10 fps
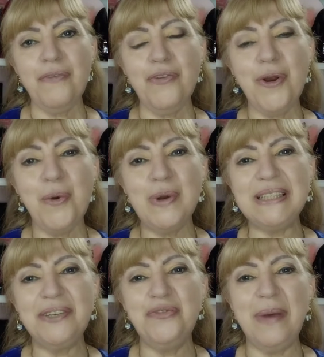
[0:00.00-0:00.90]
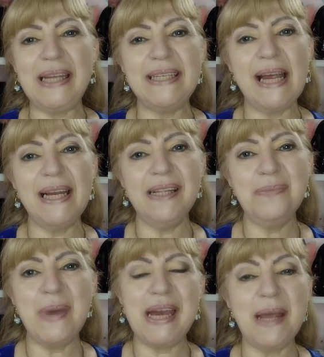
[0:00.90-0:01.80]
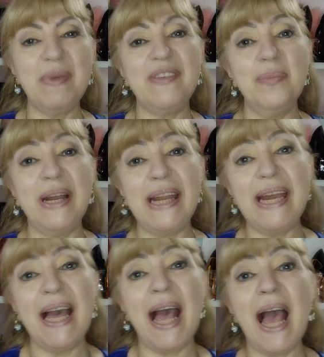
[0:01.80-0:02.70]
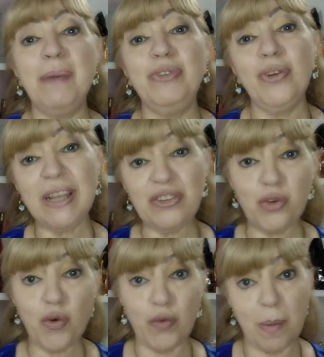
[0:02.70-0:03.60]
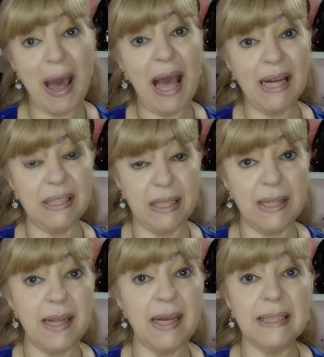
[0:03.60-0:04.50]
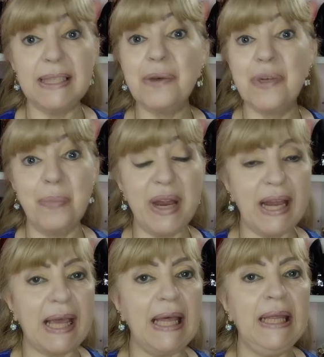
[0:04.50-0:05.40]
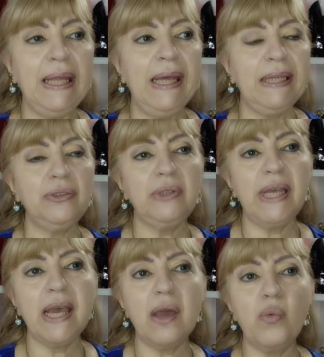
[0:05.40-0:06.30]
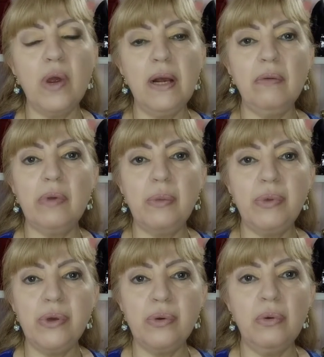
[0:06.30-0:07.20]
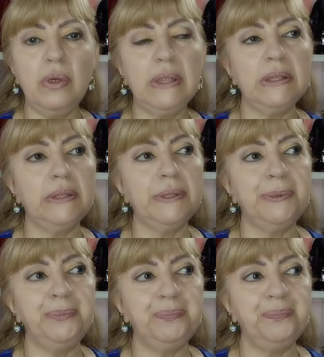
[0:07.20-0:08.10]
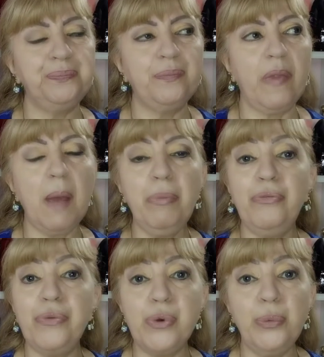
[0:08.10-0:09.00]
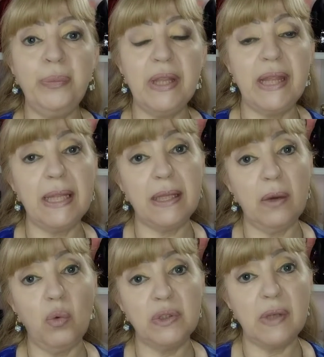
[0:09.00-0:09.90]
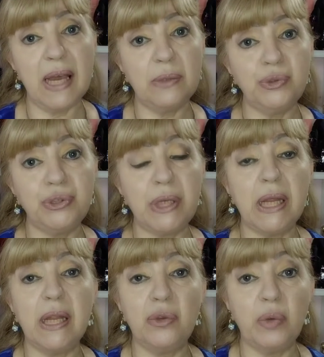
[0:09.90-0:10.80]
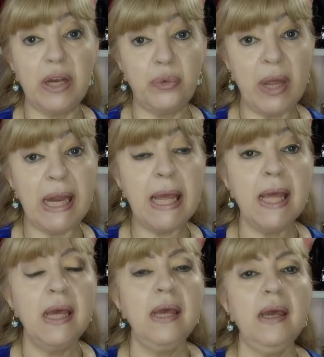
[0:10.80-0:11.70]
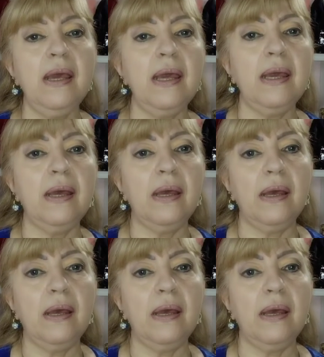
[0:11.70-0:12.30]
Hi followers of my channel, my name is Marina. I'm talking to you from Argentina, South America, and today I will review um, a perfume that uh, was launched in the twenty twenty uh,